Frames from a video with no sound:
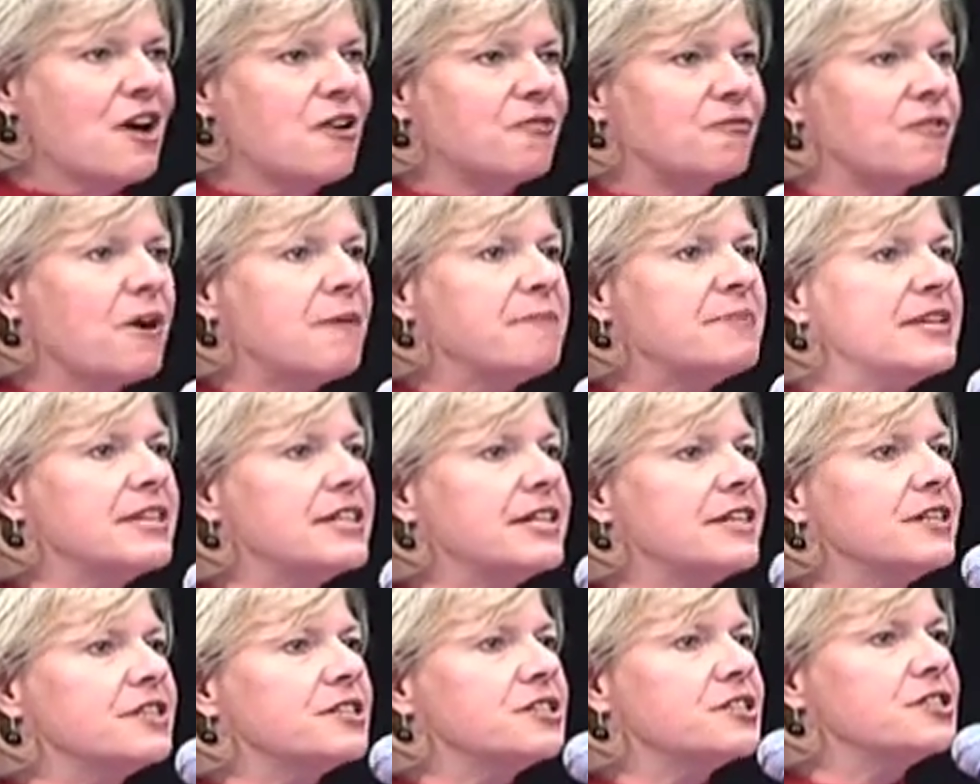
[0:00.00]
From
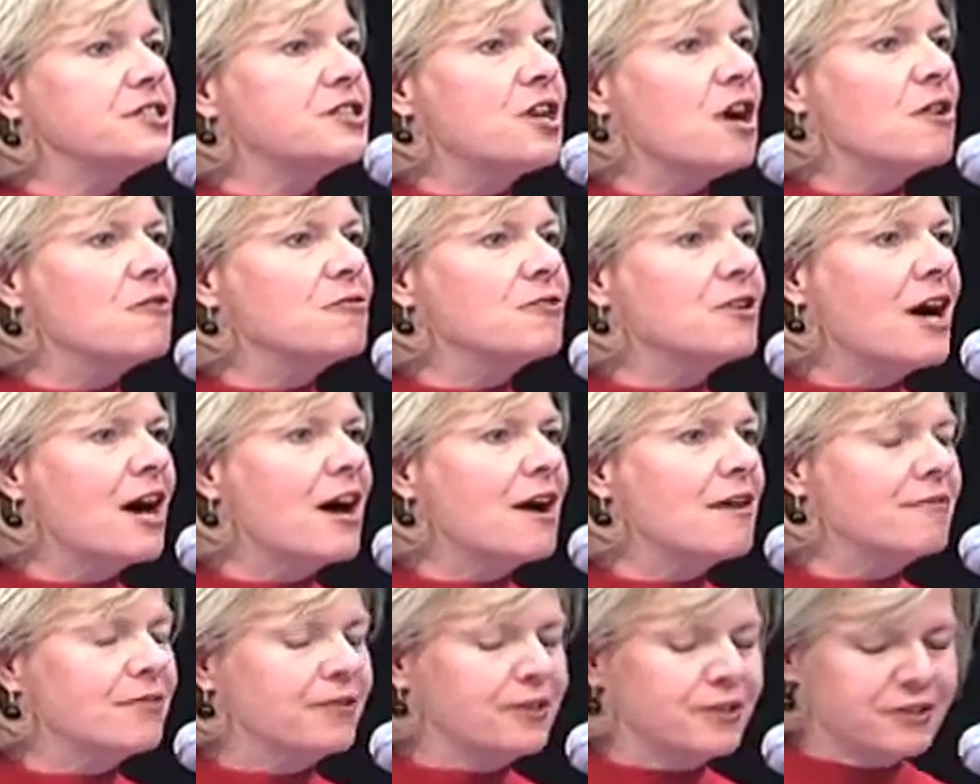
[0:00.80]
the
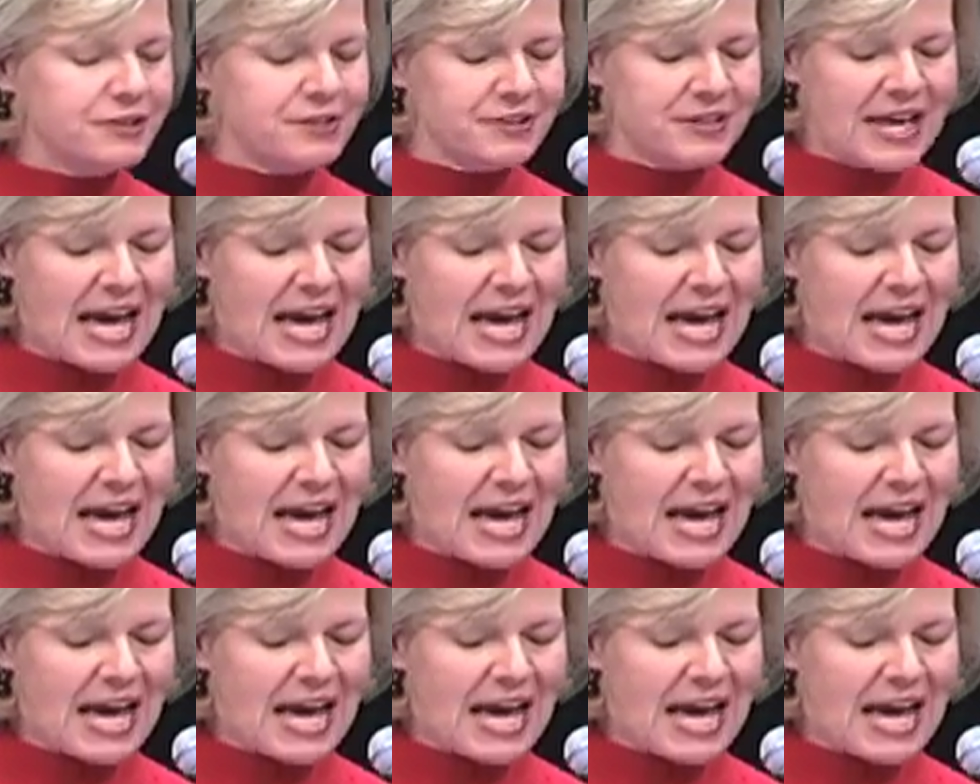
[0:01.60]
snow-covered